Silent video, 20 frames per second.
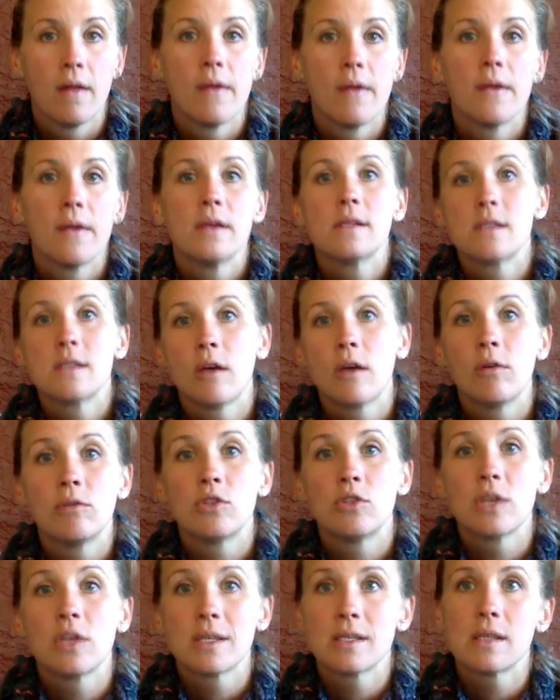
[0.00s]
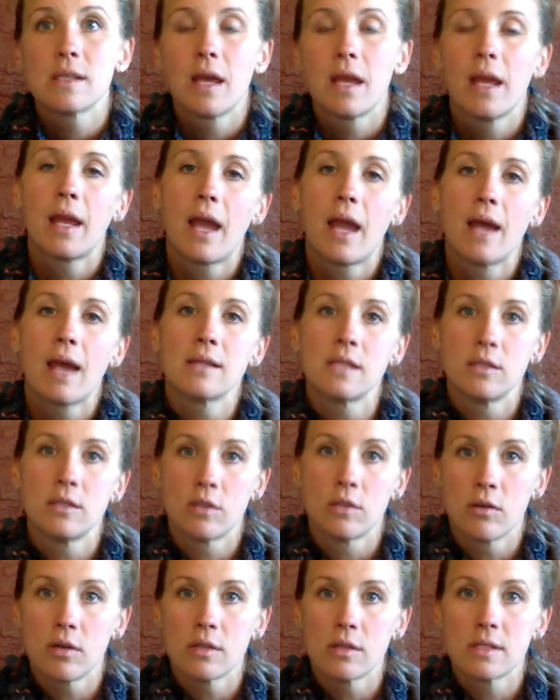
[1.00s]
So just like as
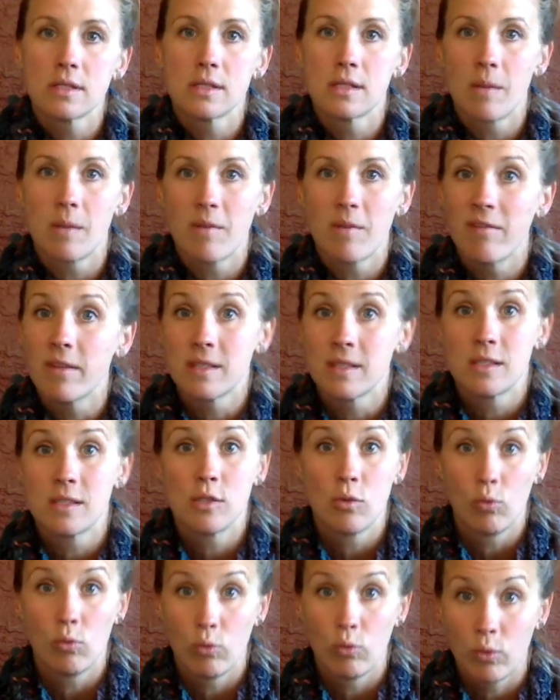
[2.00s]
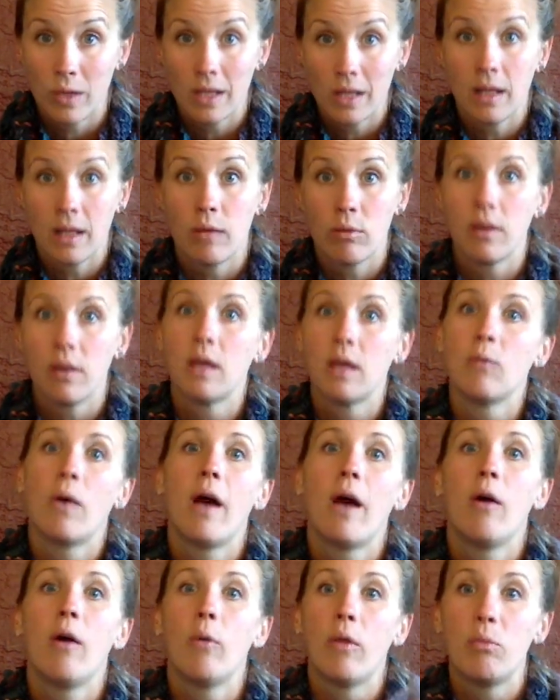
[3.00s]
adults, some of us do really, really
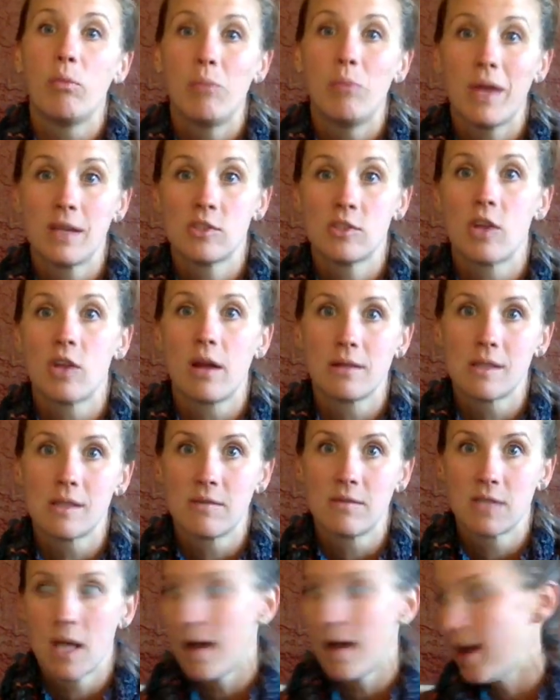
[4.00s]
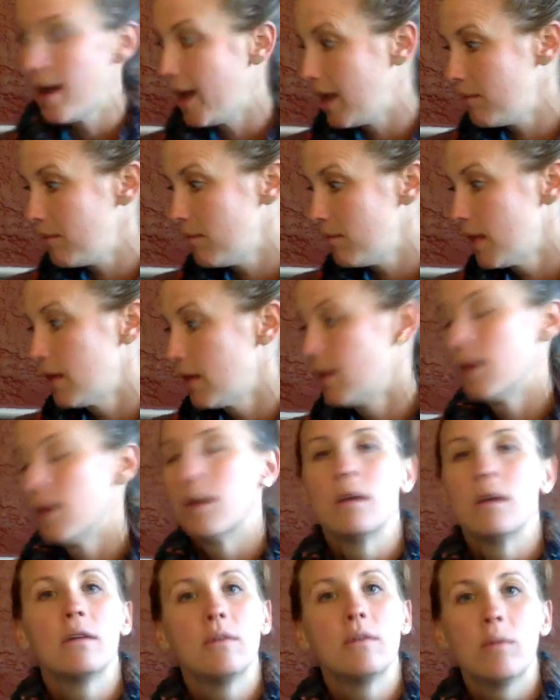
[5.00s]
well with big chunks of time.
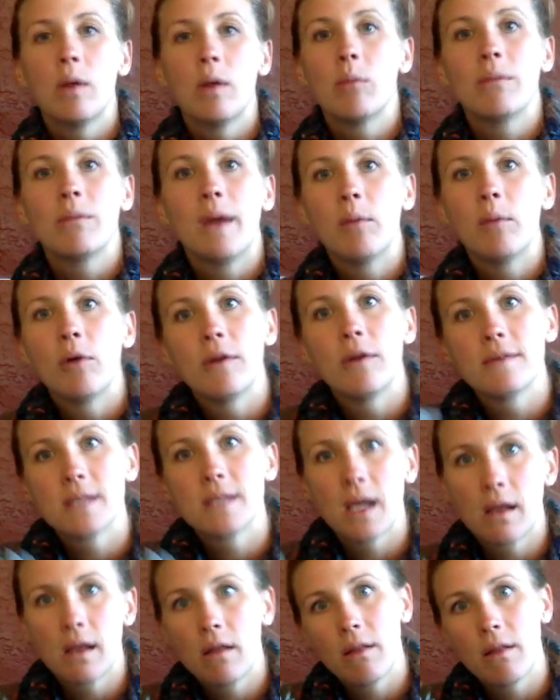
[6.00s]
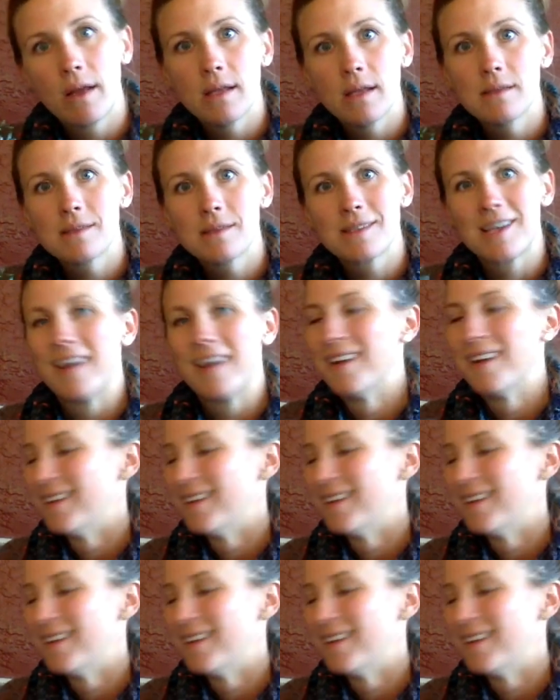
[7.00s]
Remember my bowl of succulents?